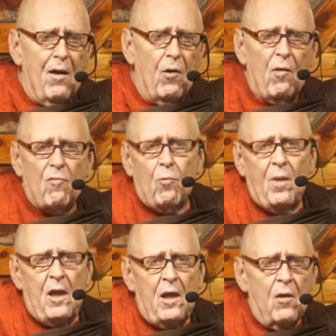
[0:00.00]
however
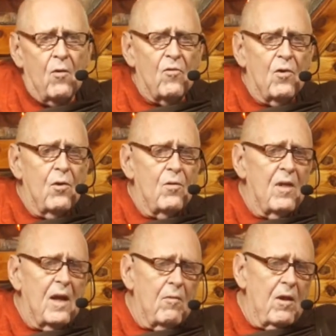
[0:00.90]
many years ago
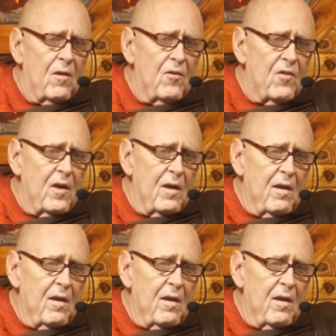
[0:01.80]
that is